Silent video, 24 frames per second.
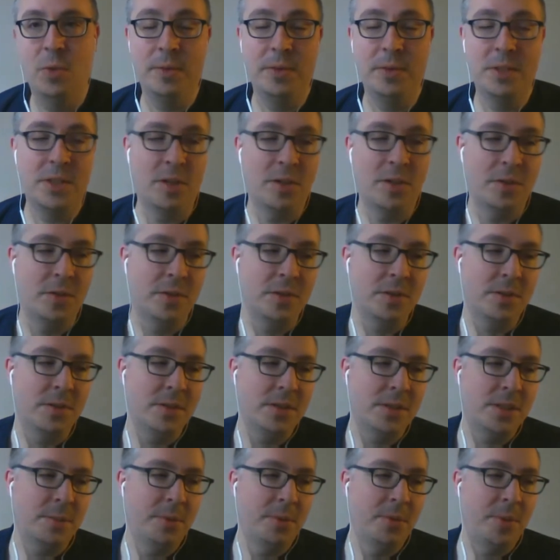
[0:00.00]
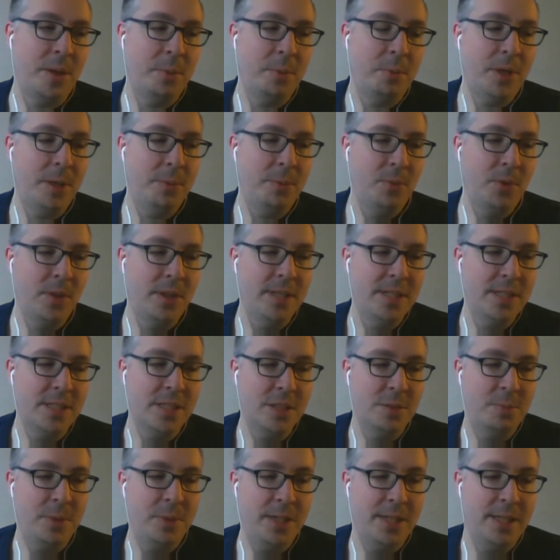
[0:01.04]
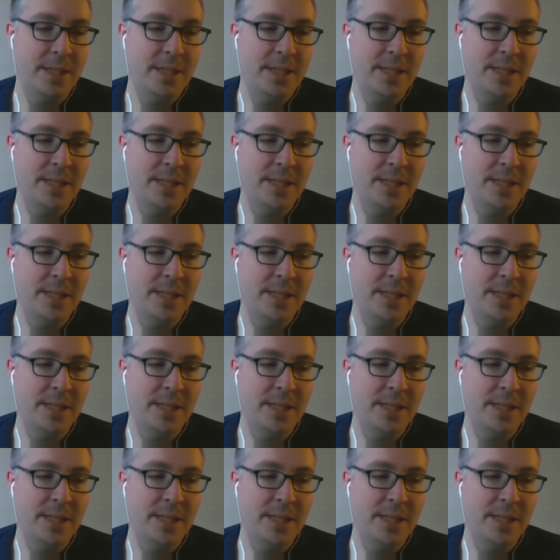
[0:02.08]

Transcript: started some of my prep with this has been